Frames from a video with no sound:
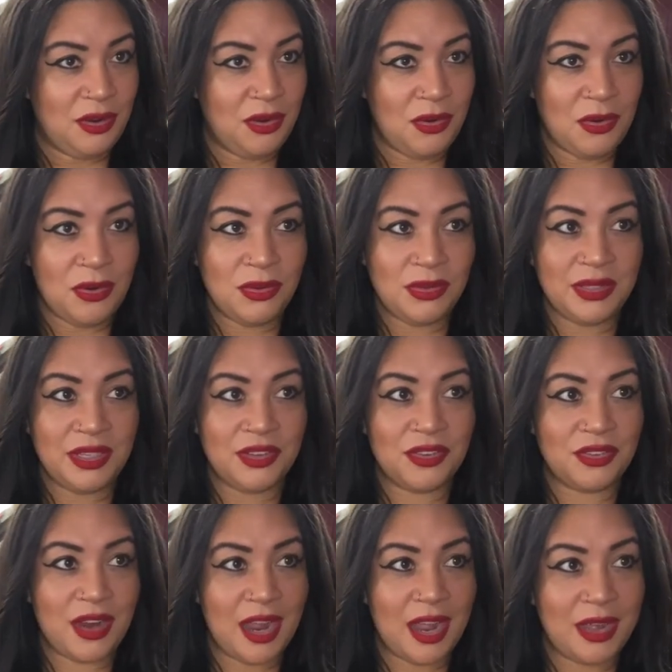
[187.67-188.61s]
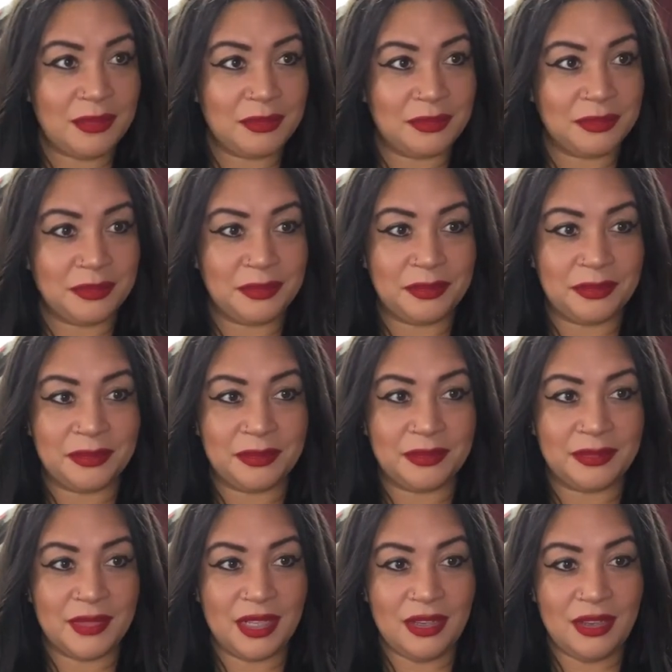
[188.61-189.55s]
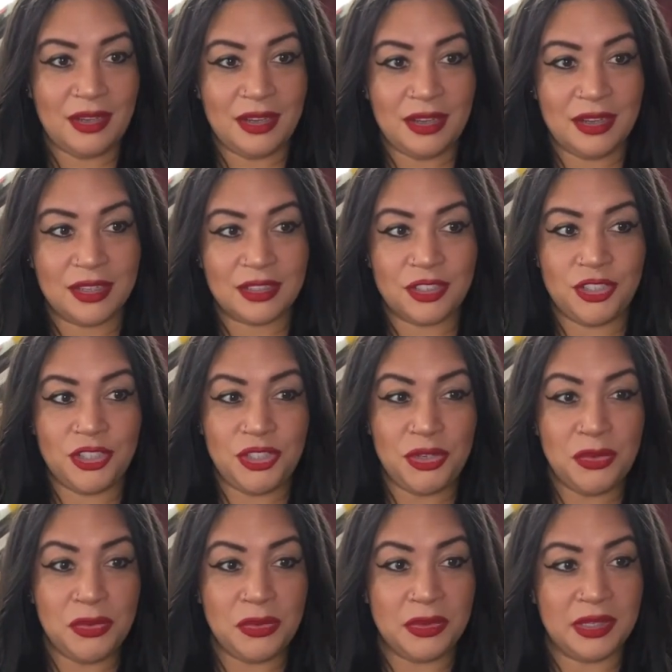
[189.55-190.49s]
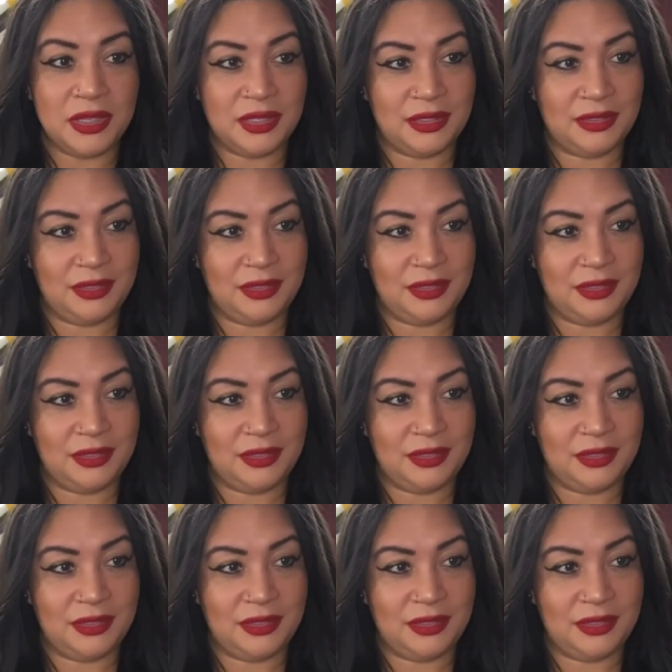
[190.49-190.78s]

Holy crap. Ugh, June